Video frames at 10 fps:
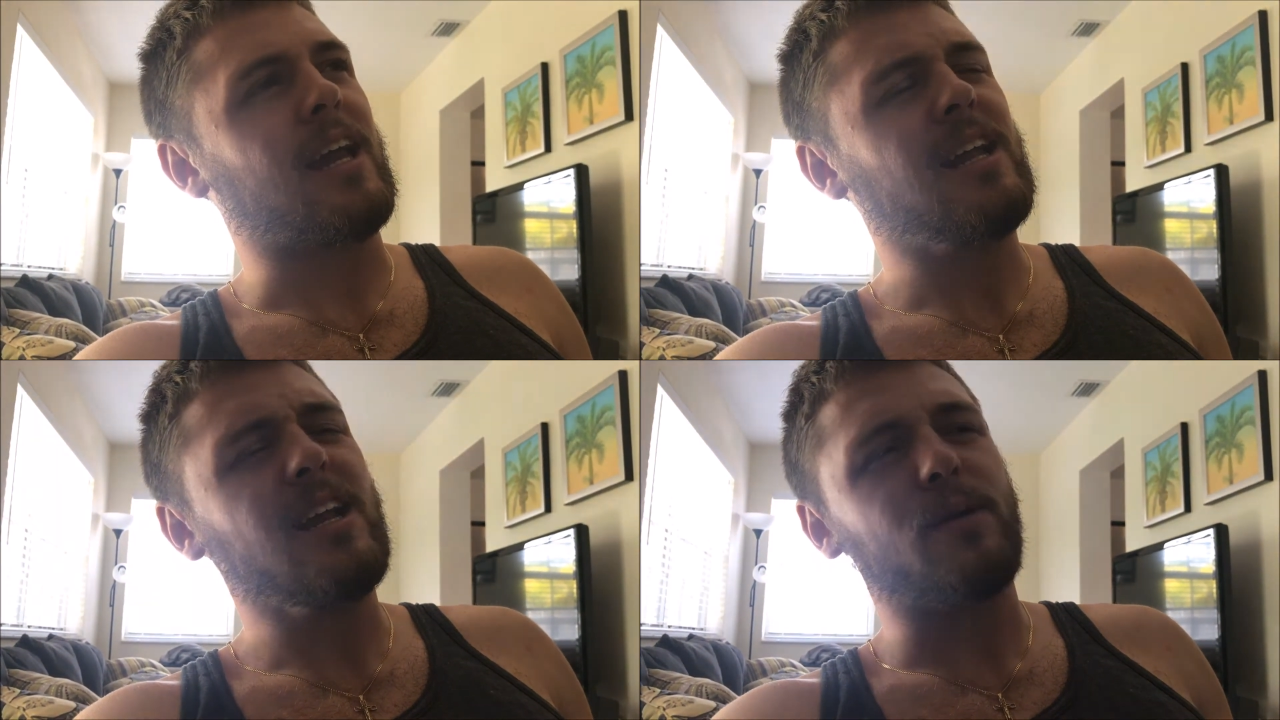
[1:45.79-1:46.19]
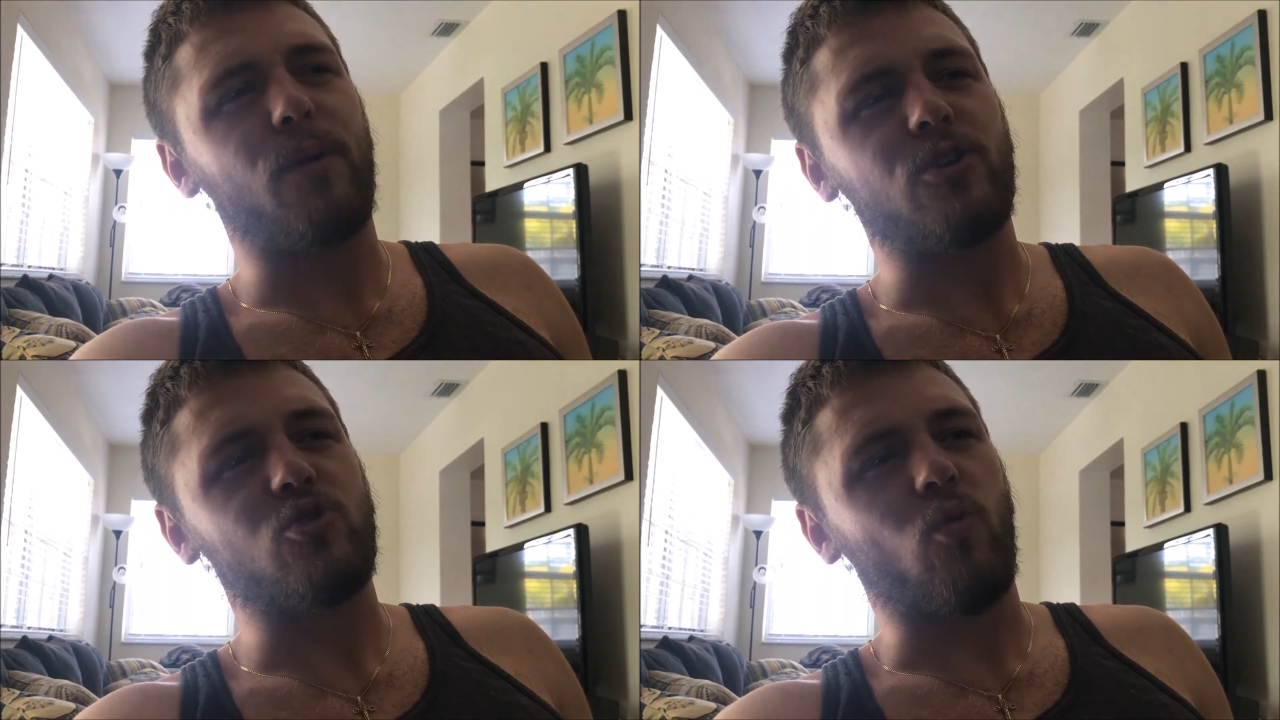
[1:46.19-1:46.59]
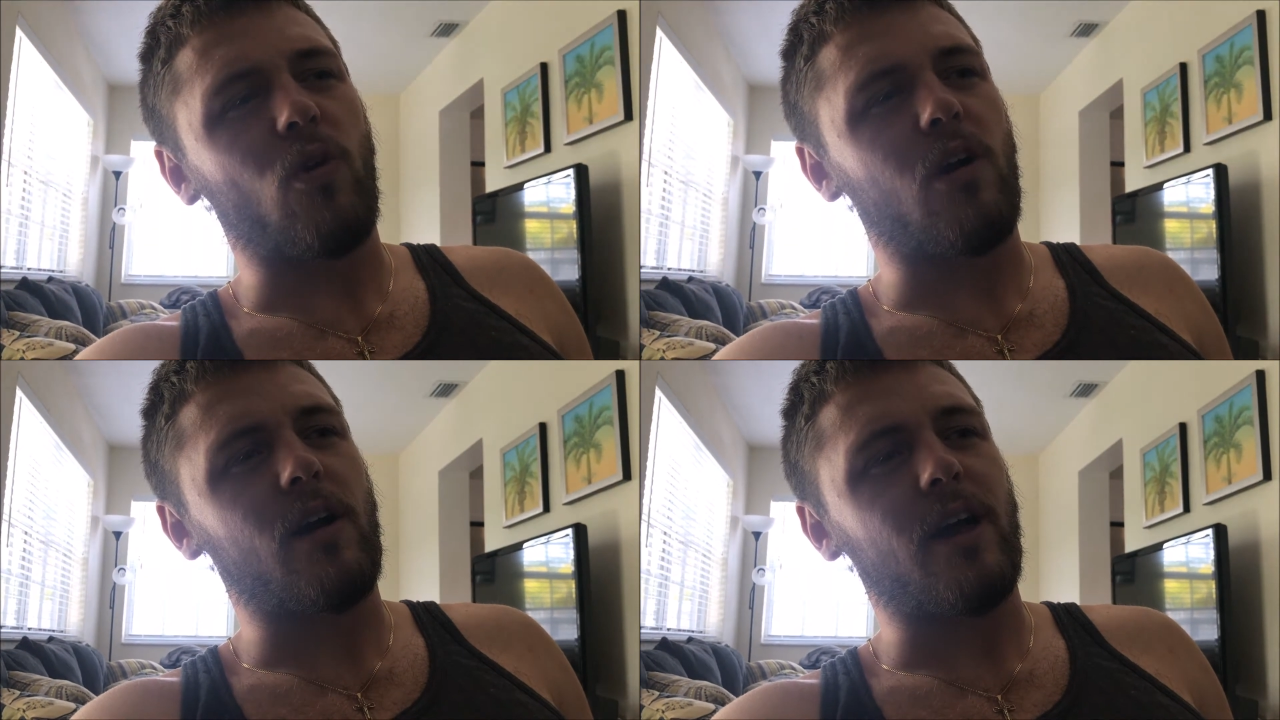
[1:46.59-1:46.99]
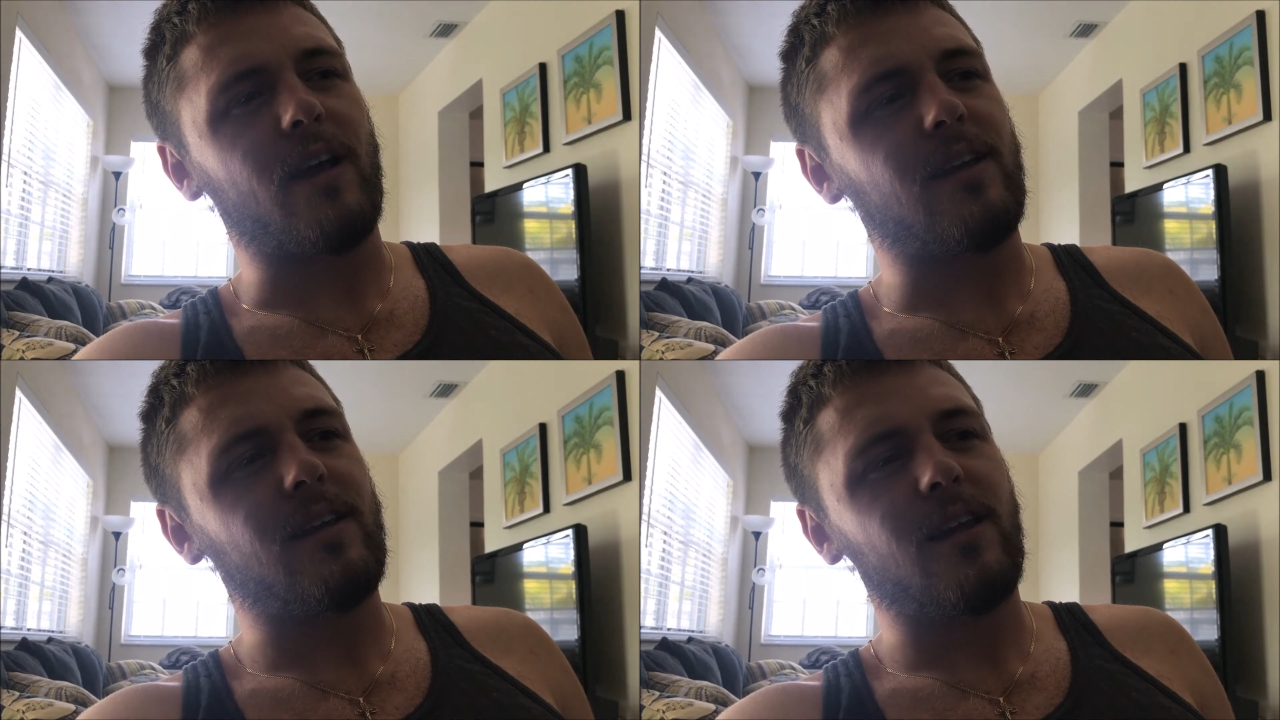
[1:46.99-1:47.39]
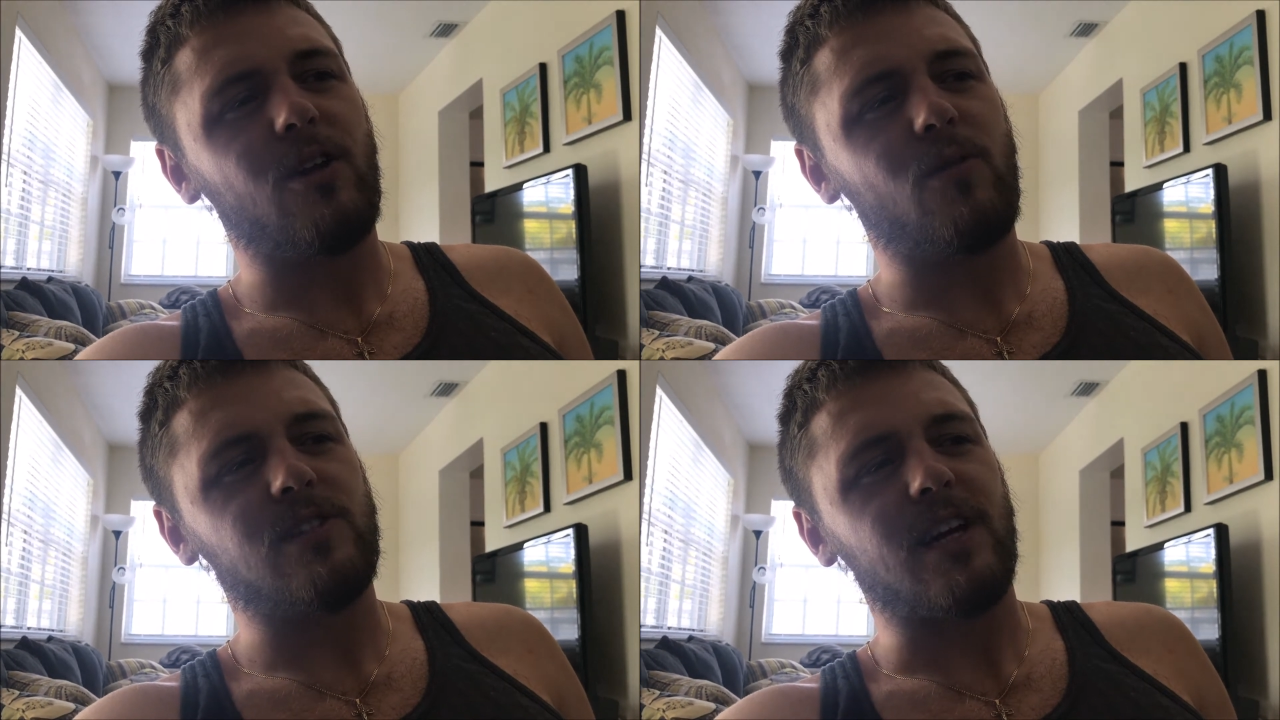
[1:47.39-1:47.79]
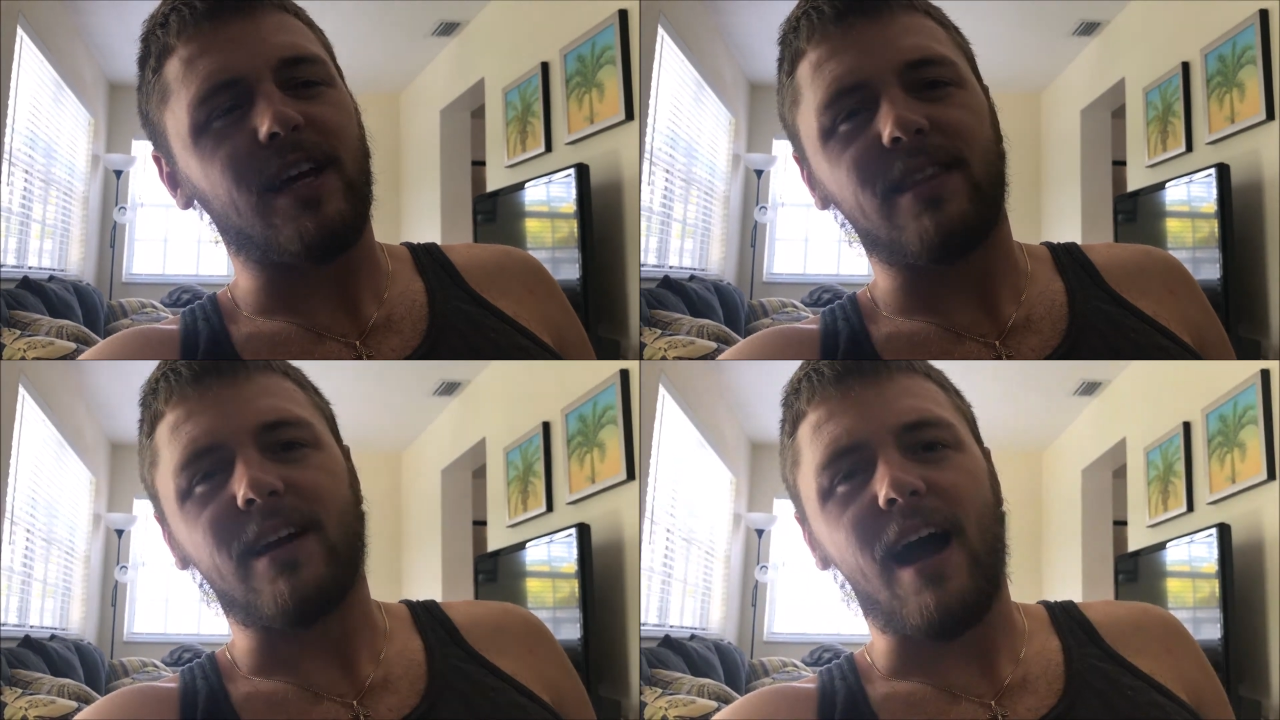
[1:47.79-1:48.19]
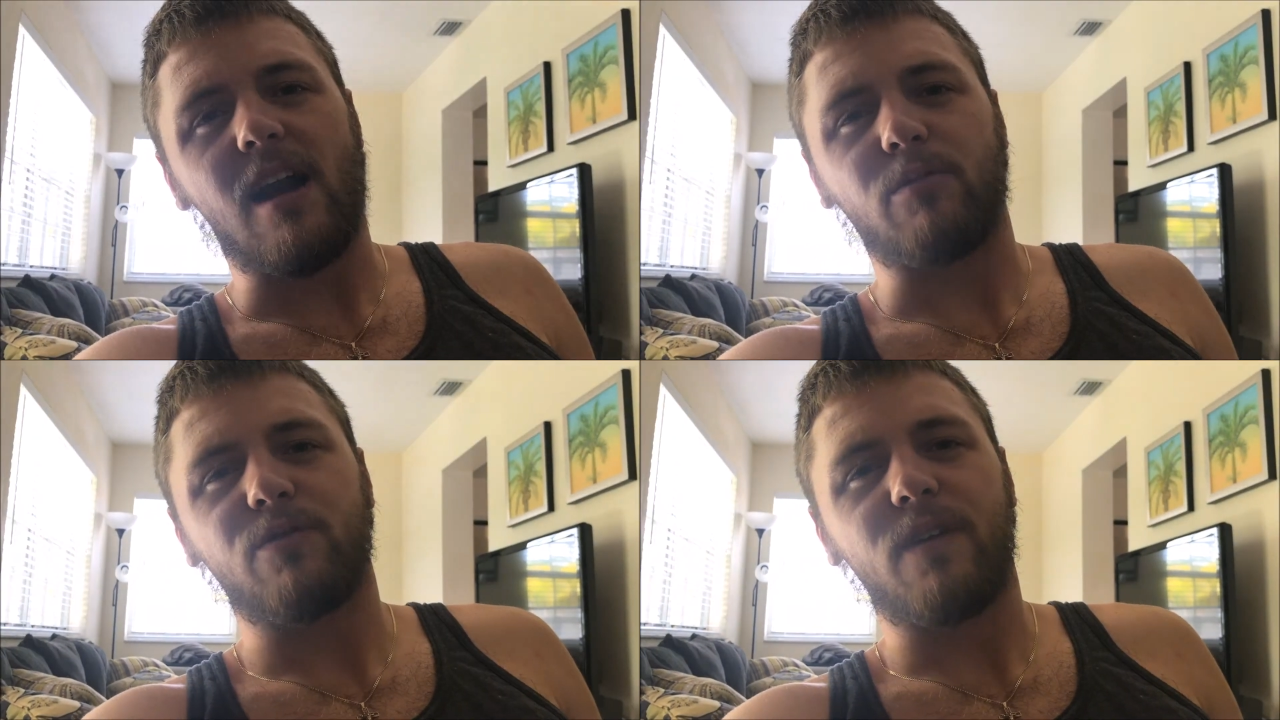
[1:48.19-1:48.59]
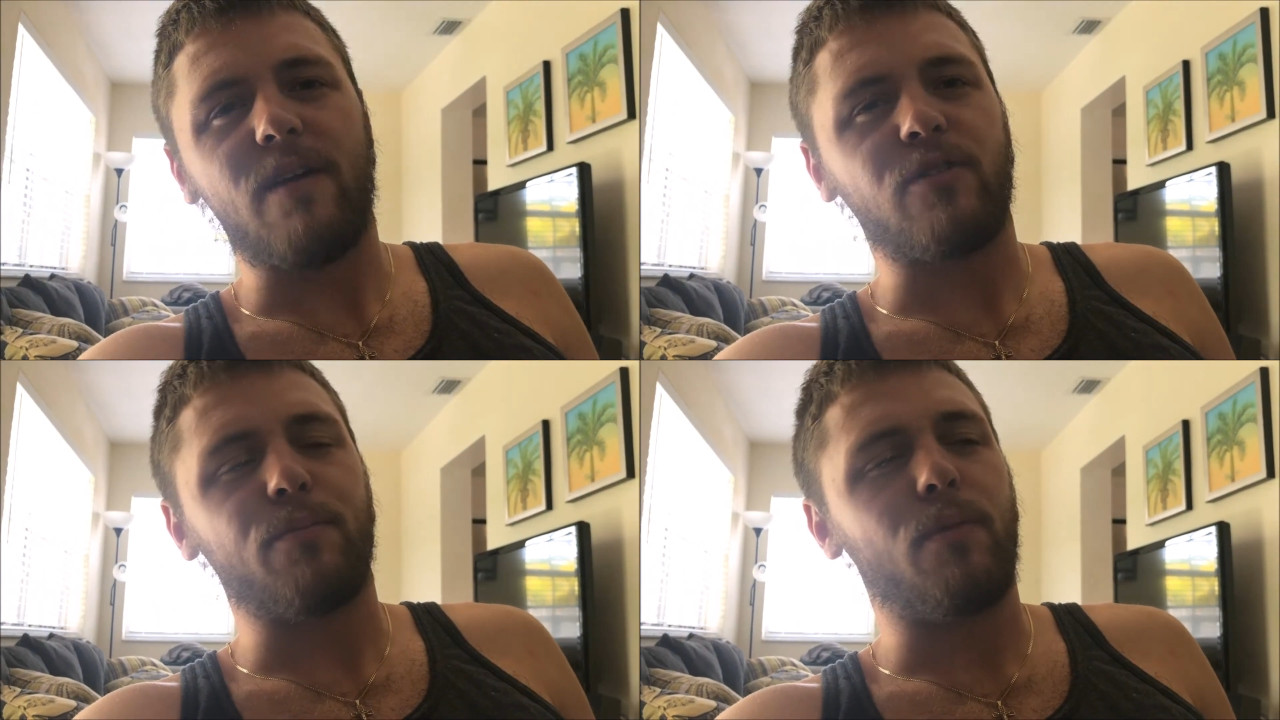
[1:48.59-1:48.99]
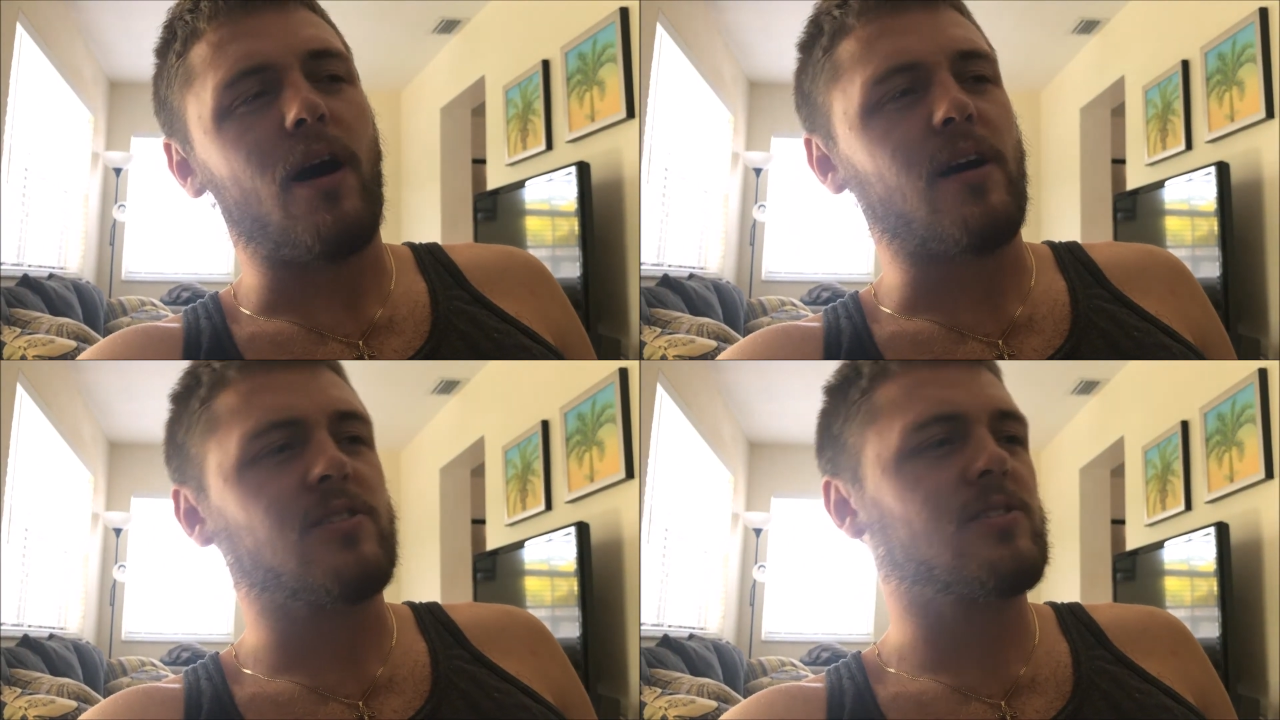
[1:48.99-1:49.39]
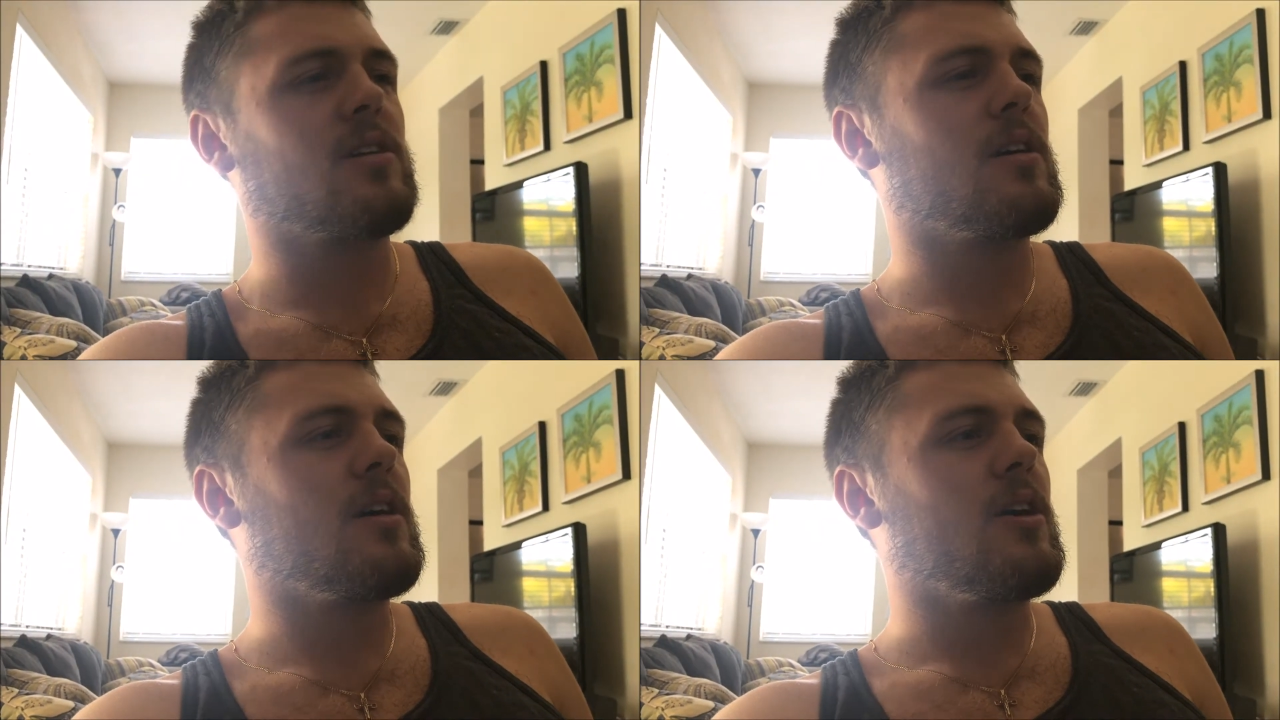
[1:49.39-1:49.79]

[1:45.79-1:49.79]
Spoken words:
And it needed a bunch of work. And the lowest I get the guy on it was $500,